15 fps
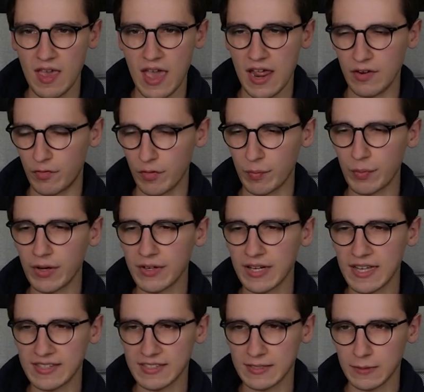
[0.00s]
And if we run
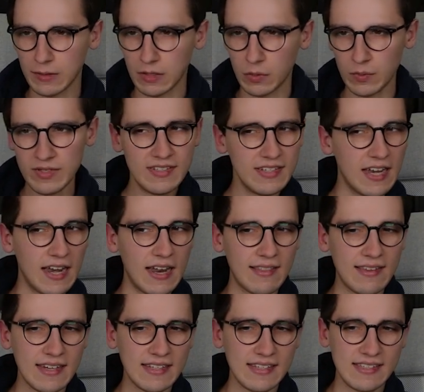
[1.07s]
that, we see that it
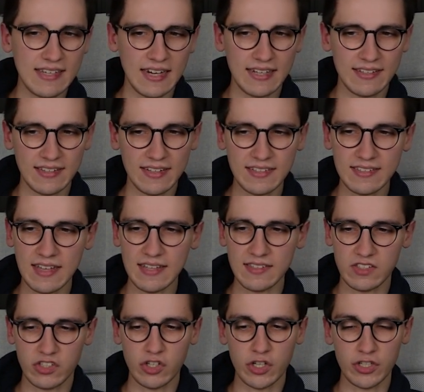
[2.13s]
takes a second and it then
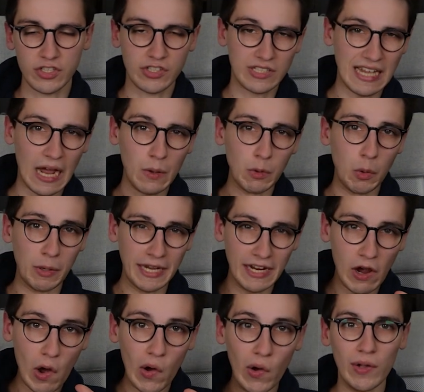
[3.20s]
starts
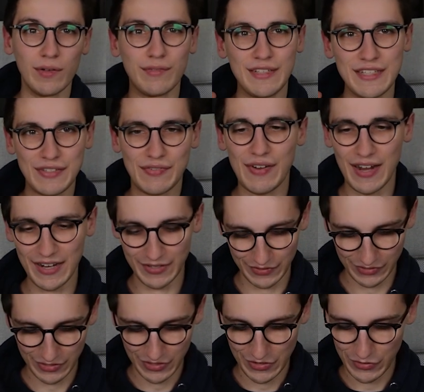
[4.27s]
downloading all of these
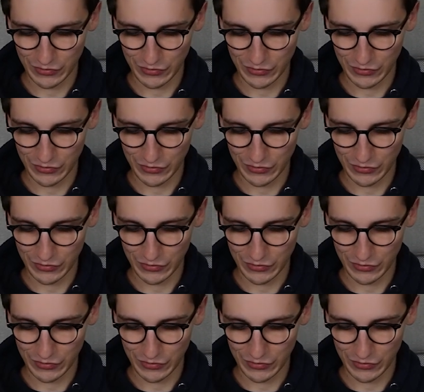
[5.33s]
files.